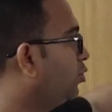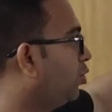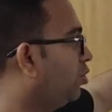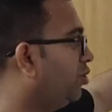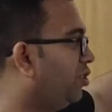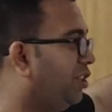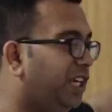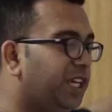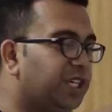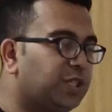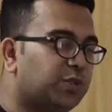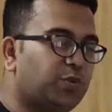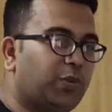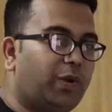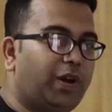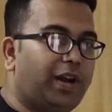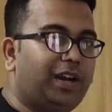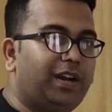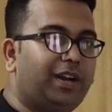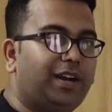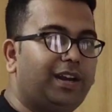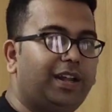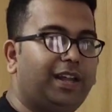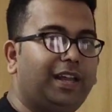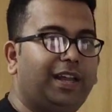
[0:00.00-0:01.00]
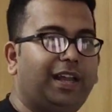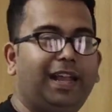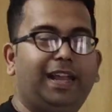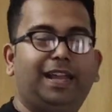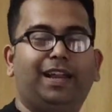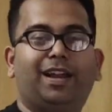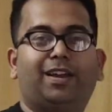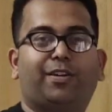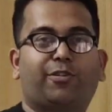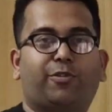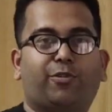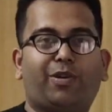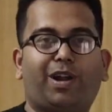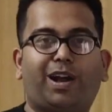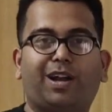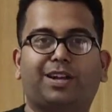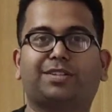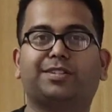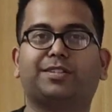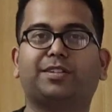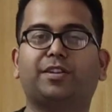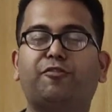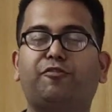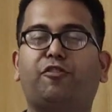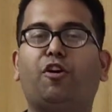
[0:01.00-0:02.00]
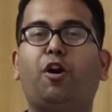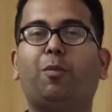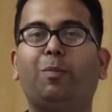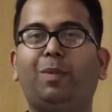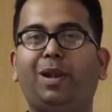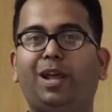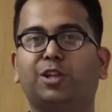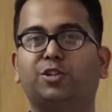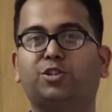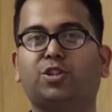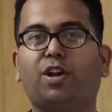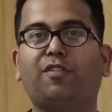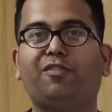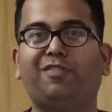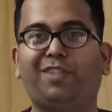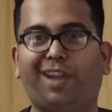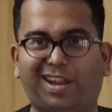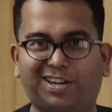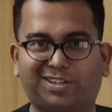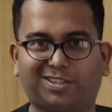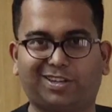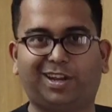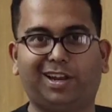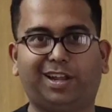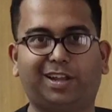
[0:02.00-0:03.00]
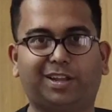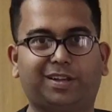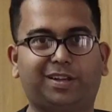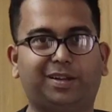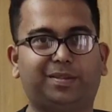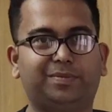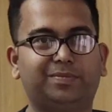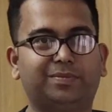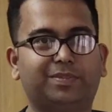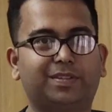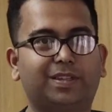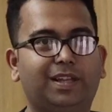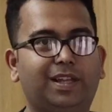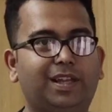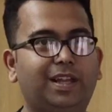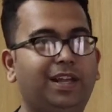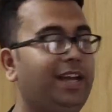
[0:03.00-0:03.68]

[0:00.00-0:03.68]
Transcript: So these were in a crux formulas of national income.